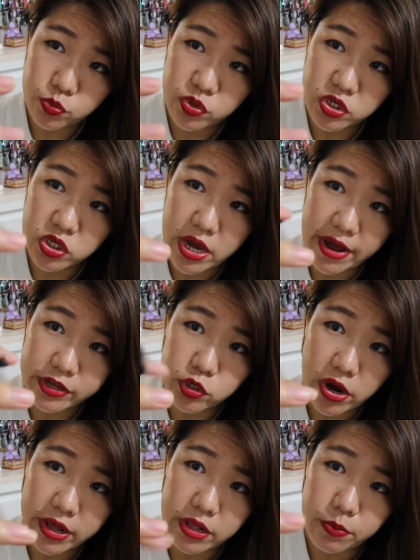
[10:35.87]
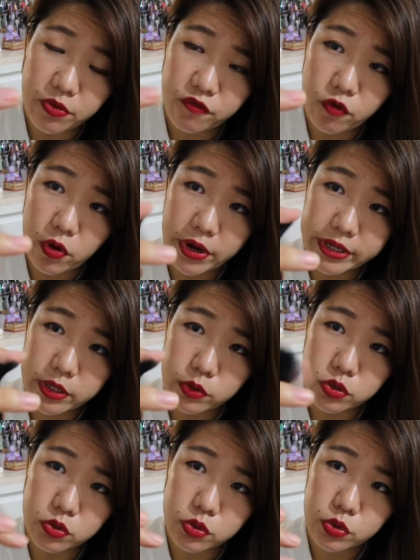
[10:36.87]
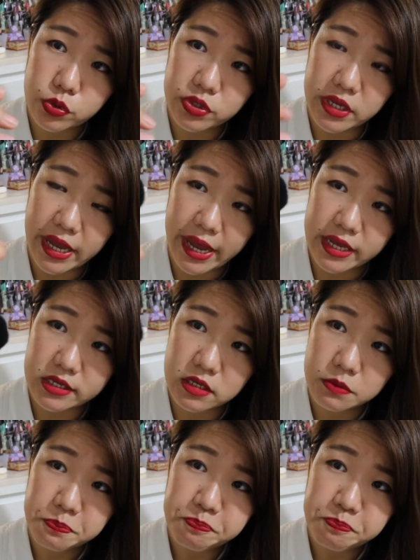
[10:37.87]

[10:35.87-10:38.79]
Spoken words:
which I tried it before, and I also use it as